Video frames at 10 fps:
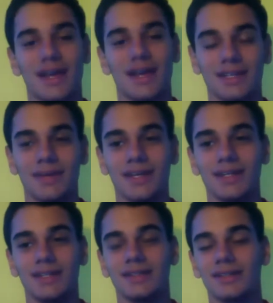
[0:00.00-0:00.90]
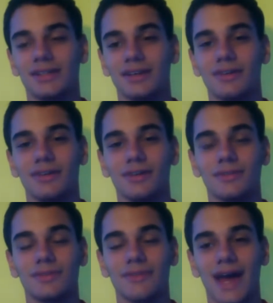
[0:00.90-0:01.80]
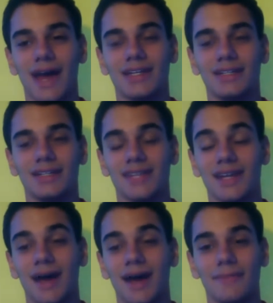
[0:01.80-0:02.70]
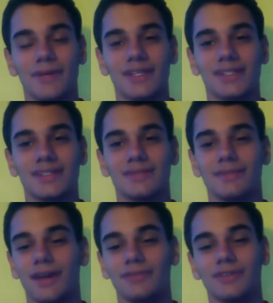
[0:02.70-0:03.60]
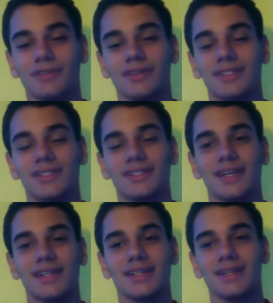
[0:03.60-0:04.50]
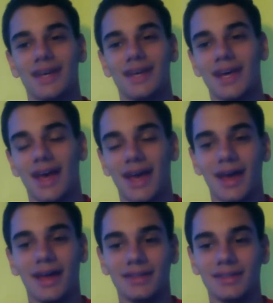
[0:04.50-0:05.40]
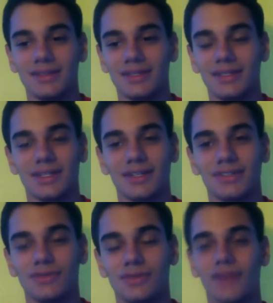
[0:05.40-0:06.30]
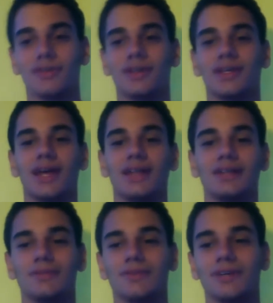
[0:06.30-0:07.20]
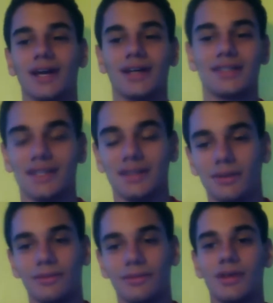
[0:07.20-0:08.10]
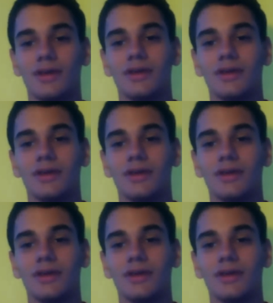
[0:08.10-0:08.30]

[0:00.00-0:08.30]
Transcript: and he made it clear he was mad. He said, I'm pissed right after the season ended, and he's going to do whatever he can to bring guys in. They'll